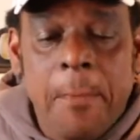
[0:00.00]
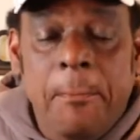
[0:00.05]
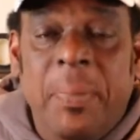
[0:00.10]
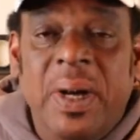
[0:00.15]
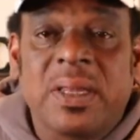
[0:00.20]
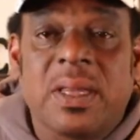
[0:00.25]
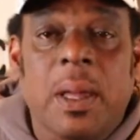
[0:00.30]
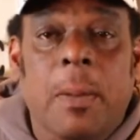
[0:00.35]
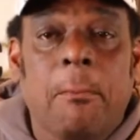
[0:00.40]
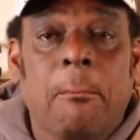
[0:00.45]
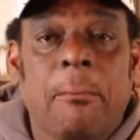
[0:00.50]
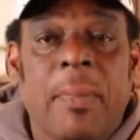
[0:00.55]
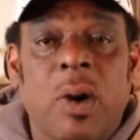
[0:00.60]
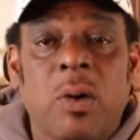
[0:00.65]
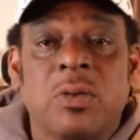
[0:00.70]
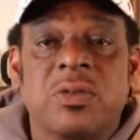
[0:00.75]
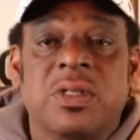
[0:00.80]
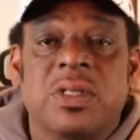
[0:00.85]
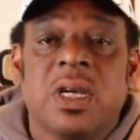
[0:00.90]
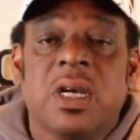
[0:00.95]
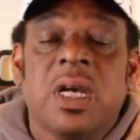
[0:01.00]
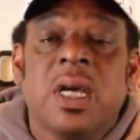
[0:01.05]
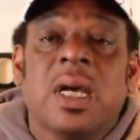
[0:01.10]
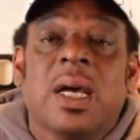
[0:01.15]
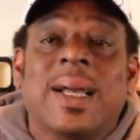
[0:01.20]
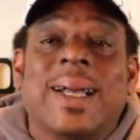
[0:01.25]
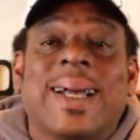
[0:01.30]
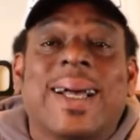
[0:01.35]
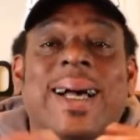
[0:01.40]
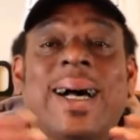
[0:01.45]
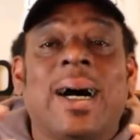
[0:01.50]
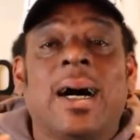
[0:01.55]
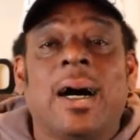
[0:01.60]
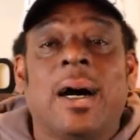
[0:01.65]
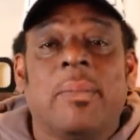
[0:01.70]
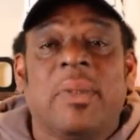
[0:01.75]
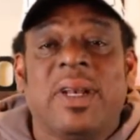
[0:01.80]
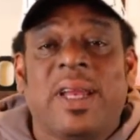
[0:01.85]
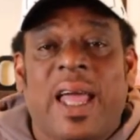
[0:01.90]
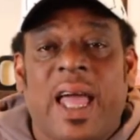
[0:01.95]
But the most
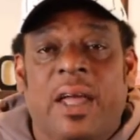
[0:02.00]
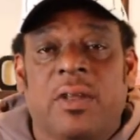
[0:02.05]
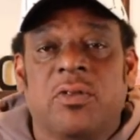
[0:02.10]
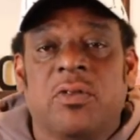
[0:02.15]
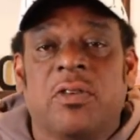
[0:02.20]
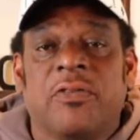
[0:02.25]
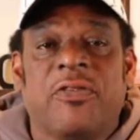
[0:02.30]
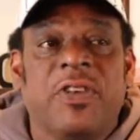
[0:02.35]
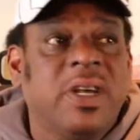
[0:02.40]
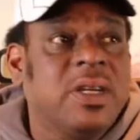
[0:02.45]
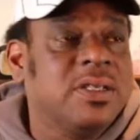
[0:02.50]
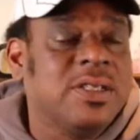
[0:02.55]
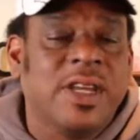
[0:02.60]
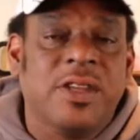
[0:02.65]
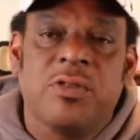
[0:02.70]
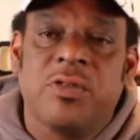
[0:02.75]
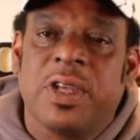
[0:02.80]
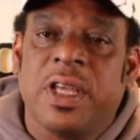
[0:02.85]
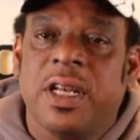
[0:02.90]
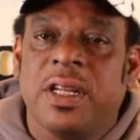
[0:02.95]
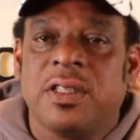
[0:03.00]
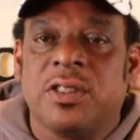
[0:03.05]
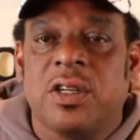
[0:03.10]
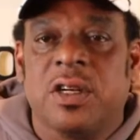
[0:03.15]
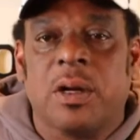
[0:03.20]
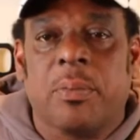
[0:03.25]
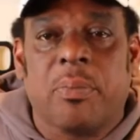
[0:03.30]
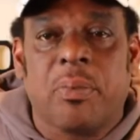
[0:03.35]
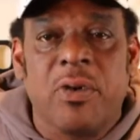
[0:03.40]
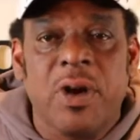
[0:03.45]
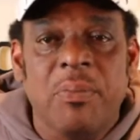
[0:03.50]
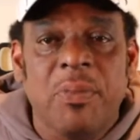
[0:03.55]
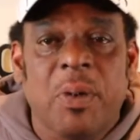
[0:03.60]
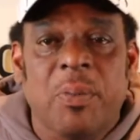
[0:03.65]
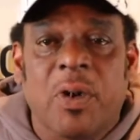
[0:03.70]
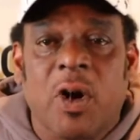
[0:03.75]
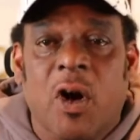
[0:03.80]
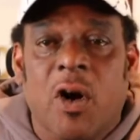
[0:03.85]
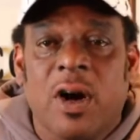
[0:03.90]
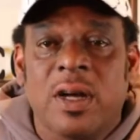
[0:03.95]
common annual fee until you get into the
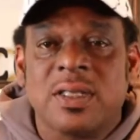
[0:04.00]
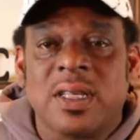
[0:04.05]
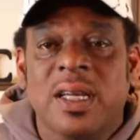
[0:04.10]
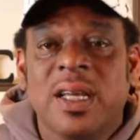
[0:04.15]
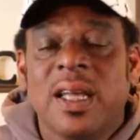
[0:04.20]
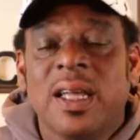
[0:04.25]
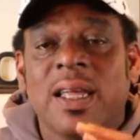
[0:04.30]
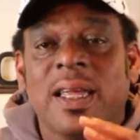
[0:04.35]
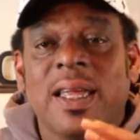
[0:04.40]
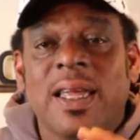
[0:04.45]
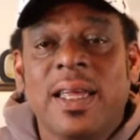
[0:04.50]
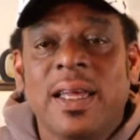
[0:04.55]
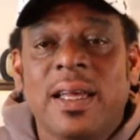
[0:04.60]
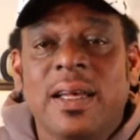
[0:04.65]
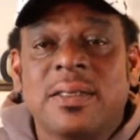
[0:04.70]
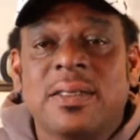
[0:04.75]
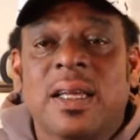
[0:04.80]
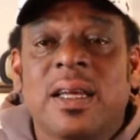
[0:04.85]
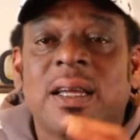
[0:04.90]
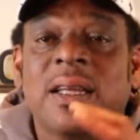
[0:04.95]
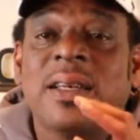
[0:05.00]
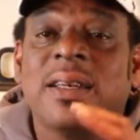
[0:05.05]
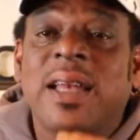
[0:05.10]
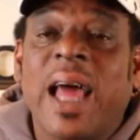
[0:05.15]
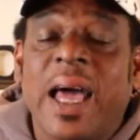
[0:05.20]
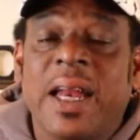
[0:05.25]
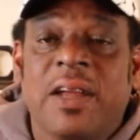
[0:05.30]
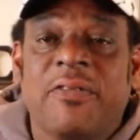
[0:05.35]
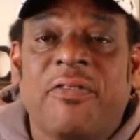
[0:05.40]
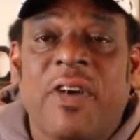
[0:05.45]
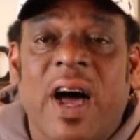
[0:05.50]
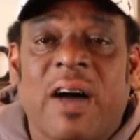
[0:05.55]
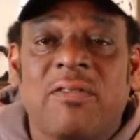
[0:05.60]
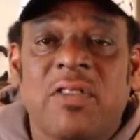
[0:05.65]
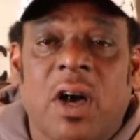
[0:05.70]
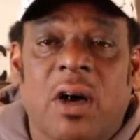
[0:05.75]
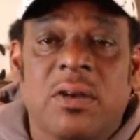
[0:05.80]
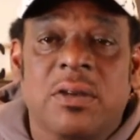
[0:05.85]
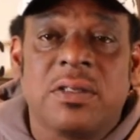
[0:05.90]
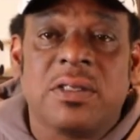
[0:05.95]
premium cards is
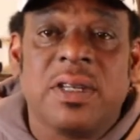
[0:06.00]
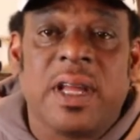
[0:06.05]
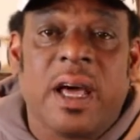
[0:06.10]
$95.